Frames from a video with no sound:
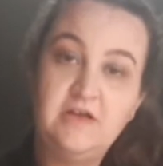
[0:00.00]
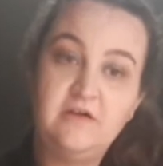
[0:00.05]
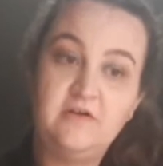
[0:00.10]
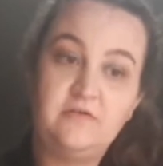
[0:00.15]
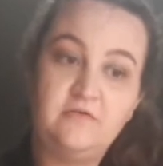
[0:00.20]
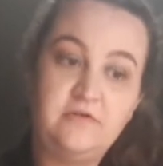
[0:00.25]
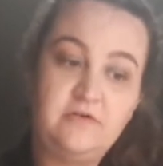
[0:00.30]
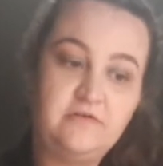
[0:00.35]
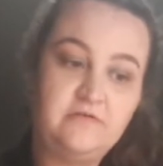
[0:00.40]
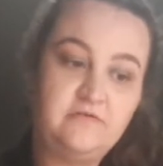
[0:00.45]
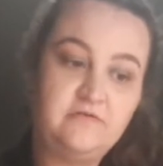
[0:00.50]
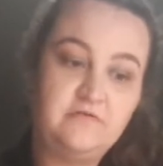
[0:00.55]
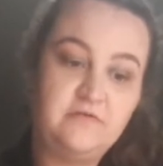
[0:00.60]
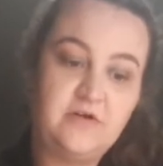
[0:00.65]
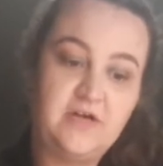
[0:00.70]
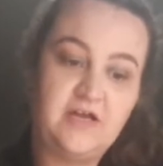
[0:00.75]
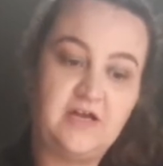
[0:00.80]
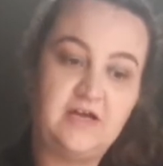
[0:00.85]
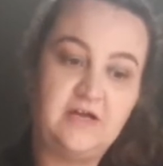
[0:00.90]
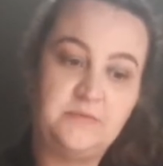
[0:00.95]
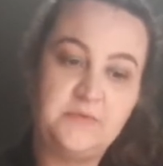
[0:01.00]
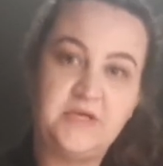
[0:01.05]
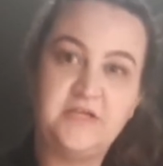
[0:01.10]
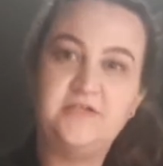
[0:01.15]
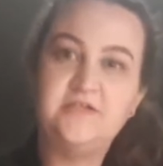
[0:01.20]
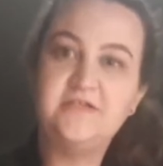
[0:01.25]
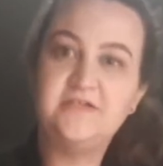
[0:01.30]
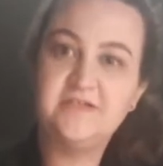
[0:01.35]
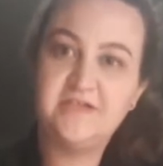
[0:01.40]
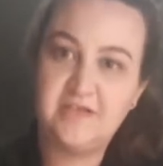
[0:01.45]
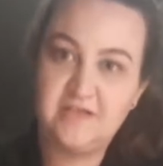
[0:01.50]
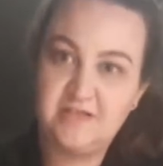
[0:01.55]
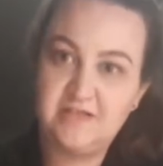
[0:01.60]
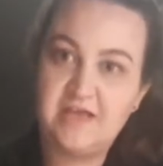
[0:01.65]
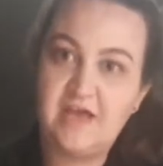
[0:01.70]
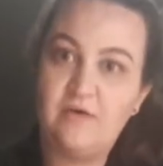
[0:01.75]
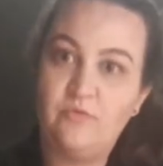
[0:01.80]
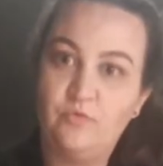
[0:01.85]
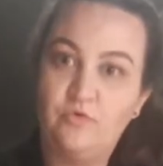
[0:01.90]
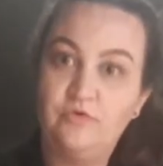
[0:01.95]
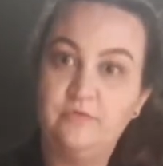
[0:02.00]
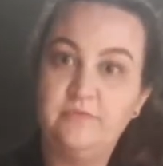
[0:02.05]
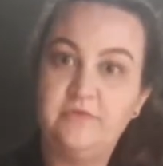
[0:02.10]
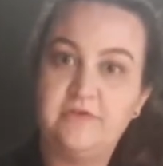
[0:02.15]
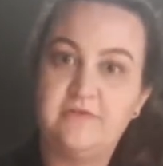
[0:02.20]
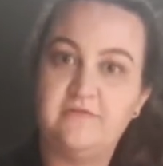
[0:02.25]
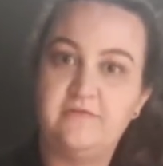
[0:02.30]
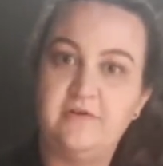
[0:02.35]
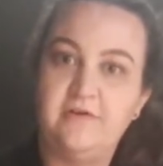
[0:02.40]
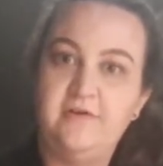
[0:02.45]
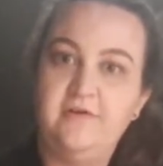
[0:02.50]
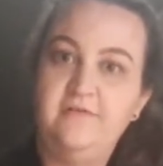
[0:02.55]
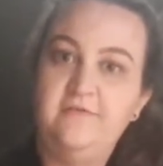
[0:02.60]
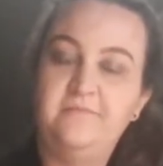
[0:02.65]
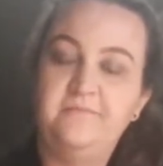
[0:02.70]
oil and just get that warmed through.